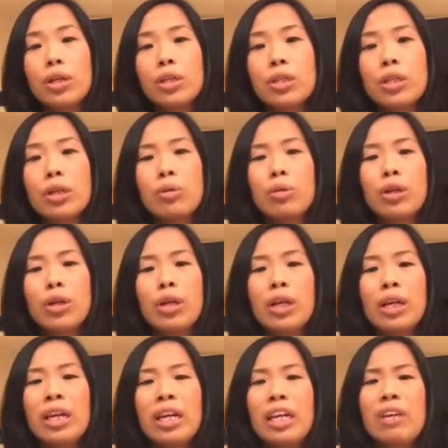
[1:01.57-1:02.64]
So
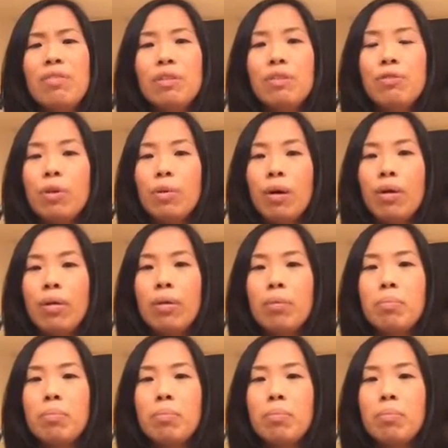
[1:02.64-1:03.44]
even if you are a